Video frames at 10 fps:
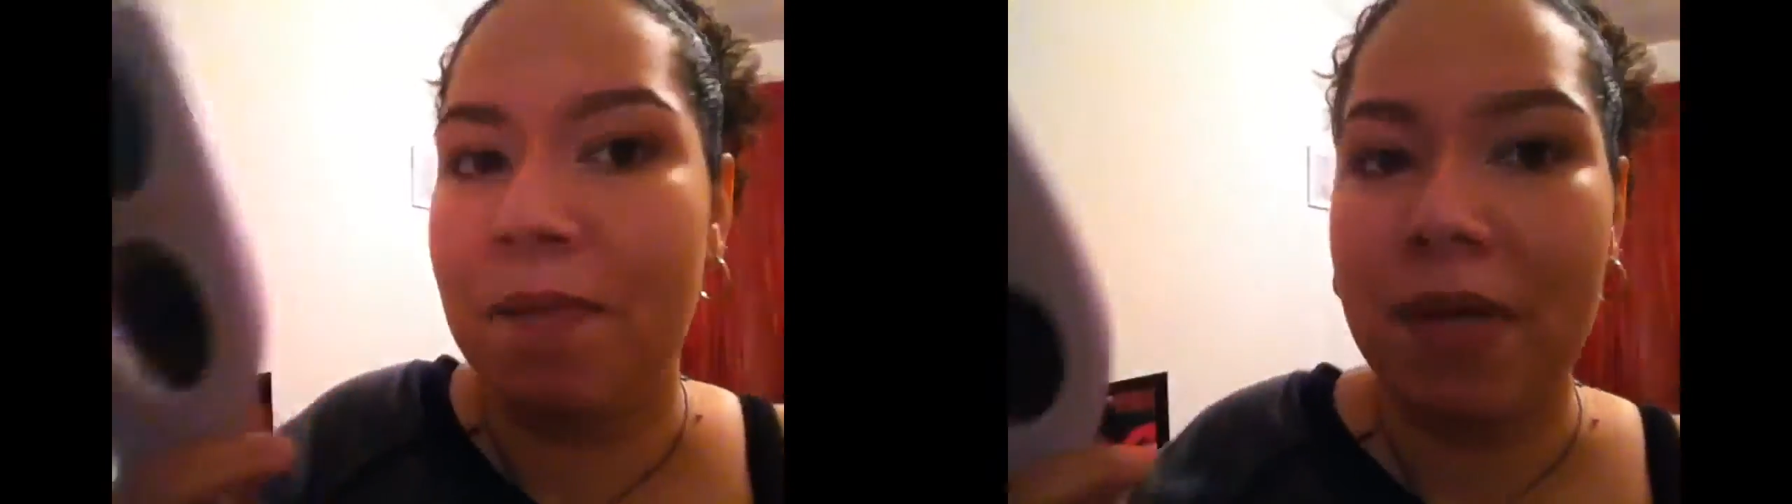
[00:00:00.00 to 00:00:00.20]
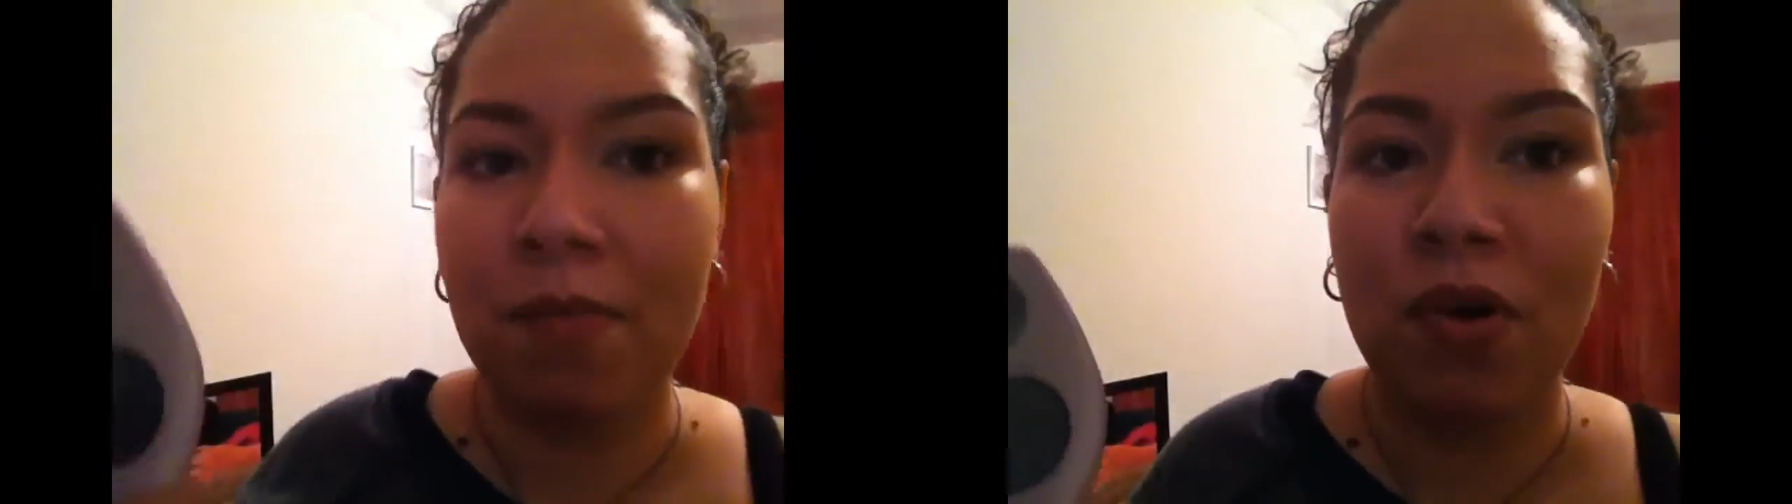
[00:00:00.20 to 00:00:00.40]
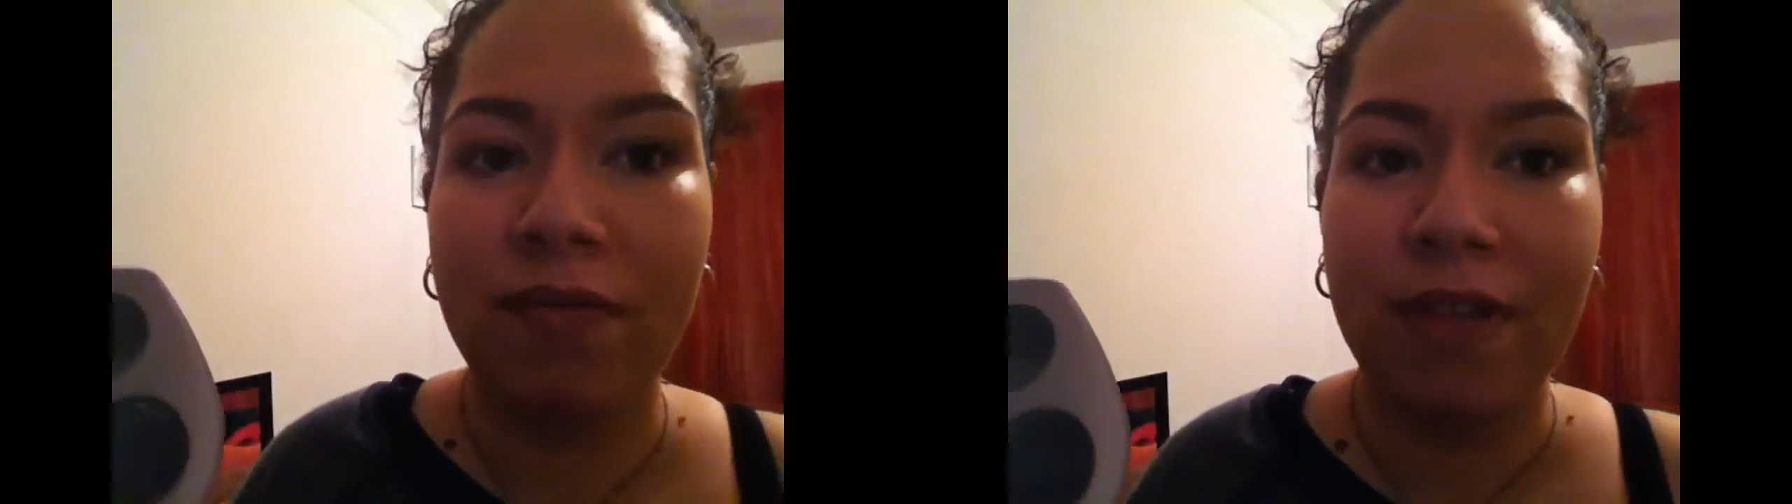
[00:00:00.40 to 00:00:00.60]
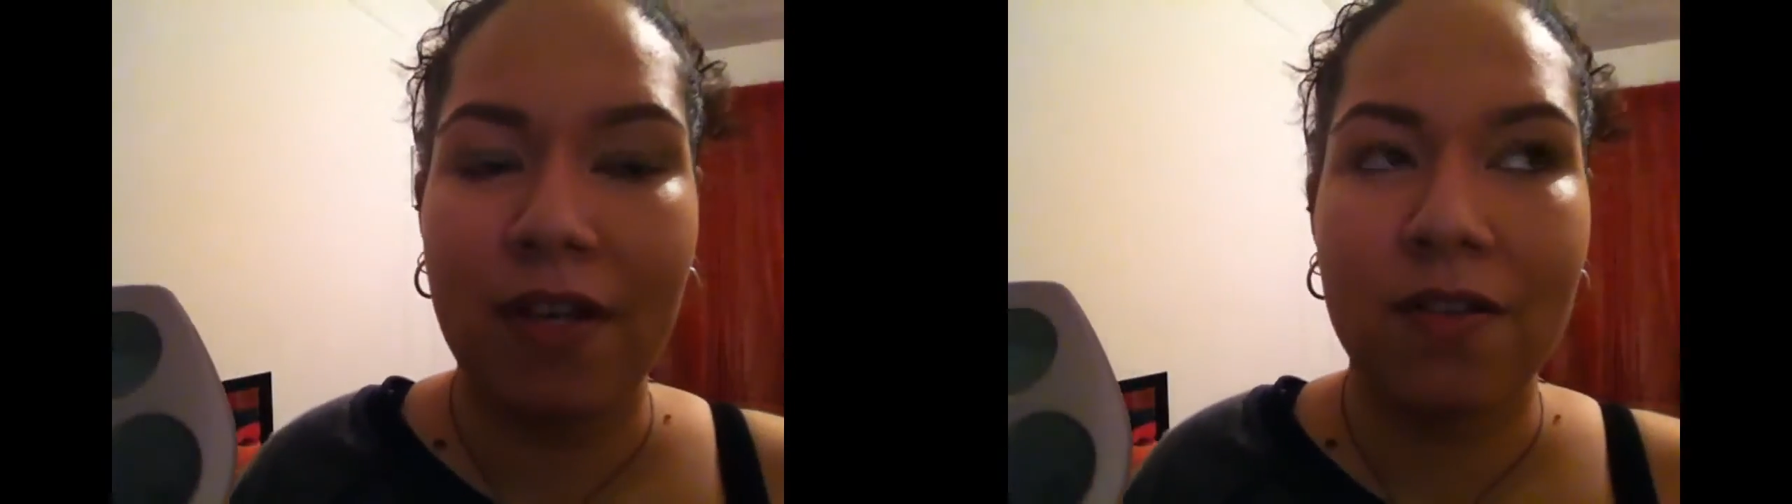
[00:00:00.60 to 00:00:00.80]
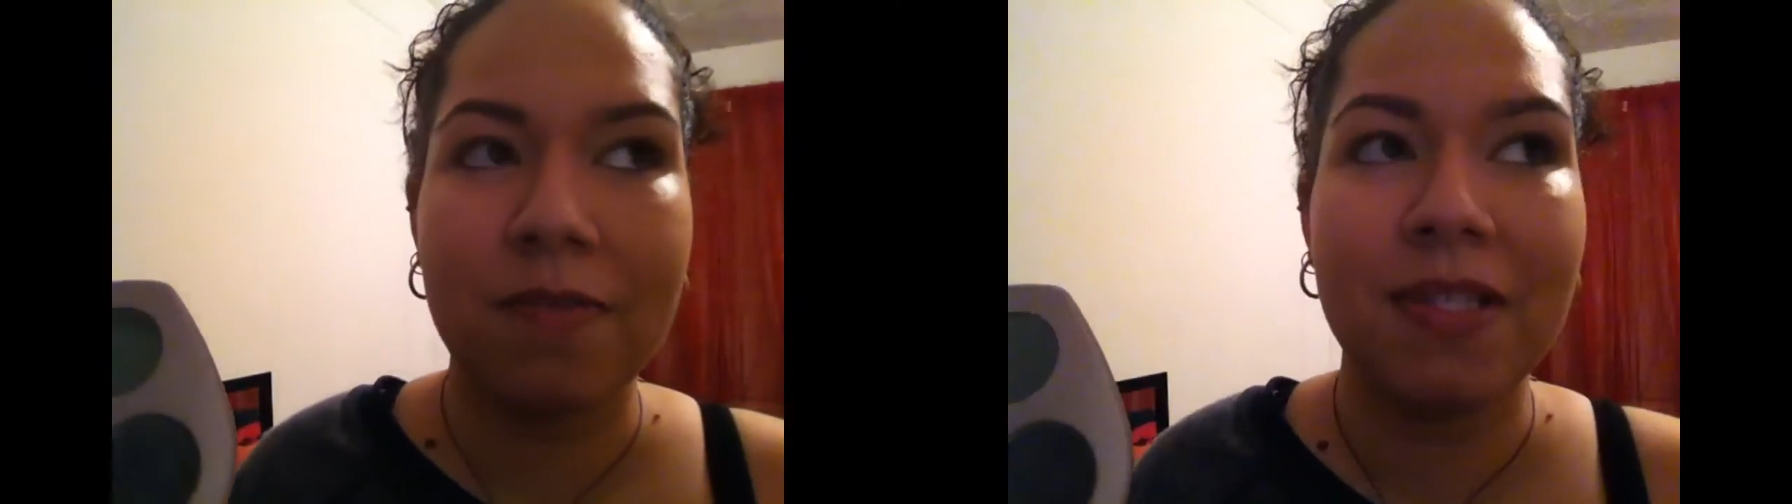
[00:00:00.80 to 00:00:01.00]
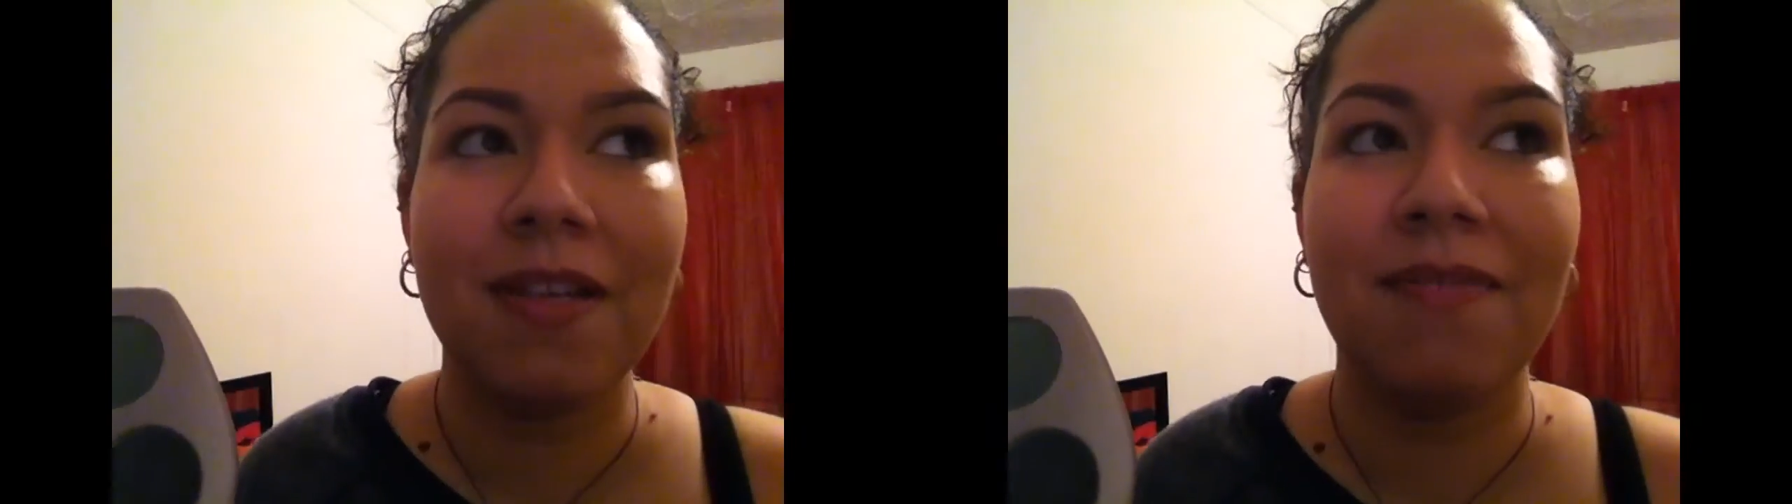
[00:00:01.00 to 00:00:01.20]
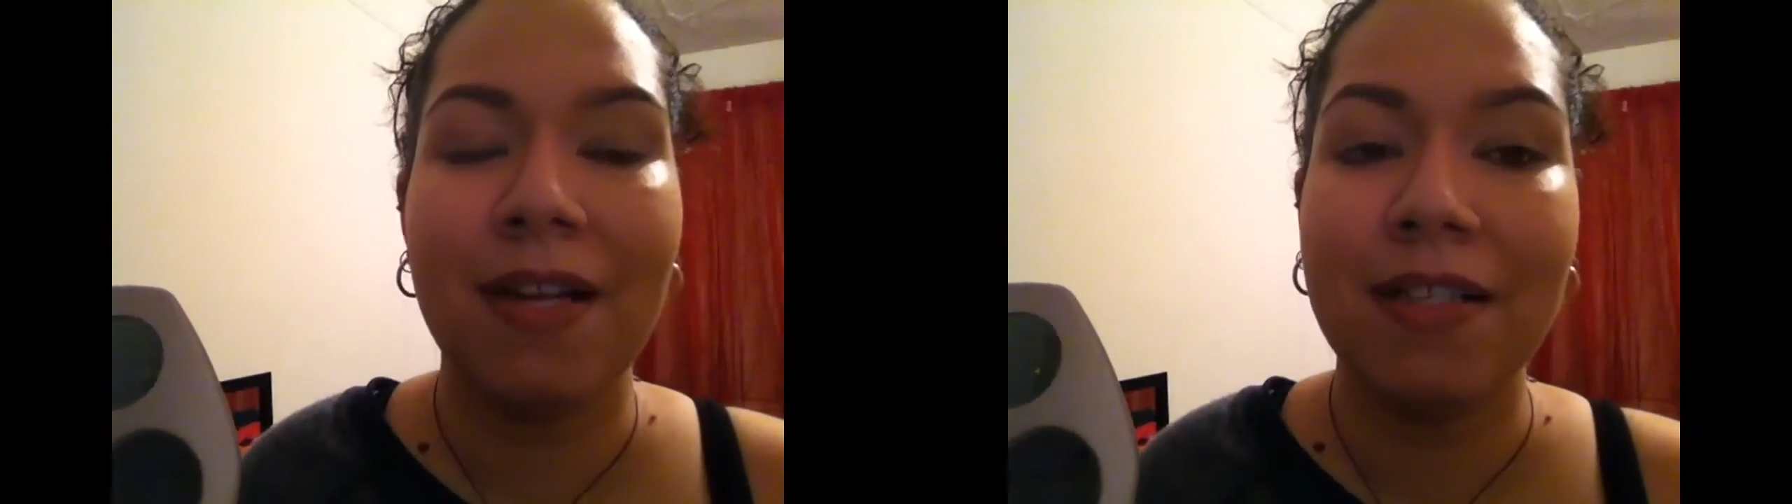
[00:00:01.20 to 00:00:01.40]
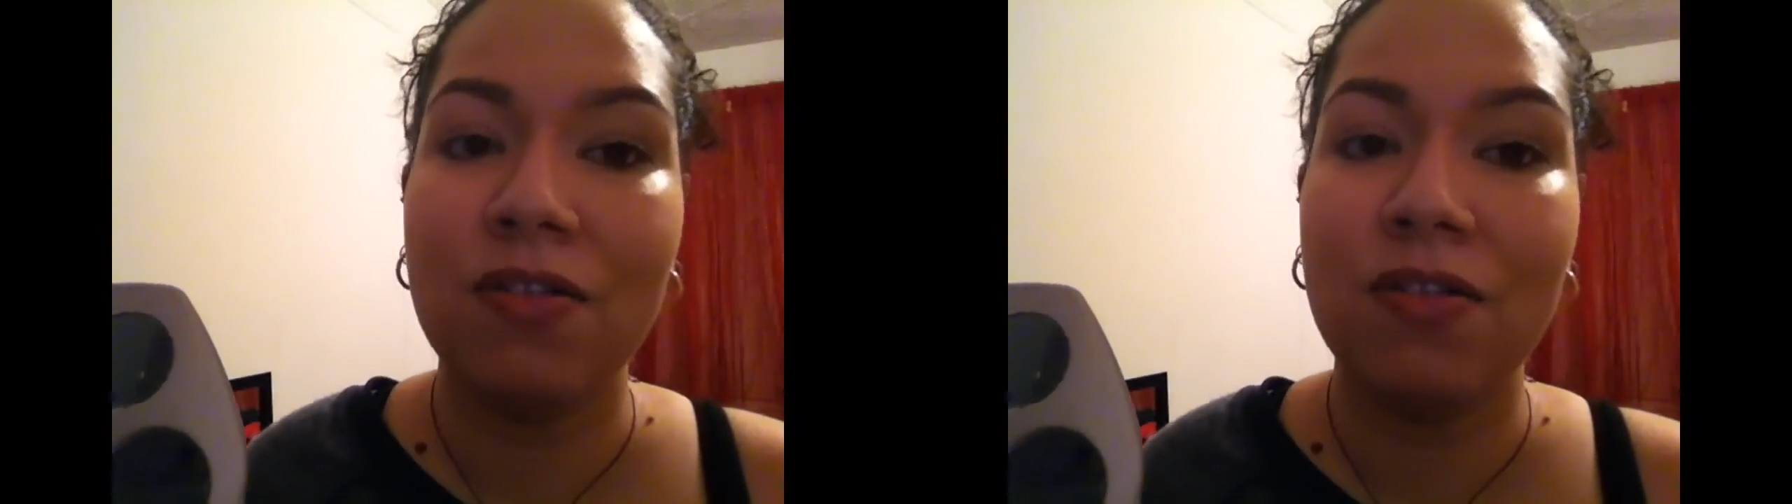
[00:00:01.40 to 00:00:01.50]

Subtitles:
bit more videos because I find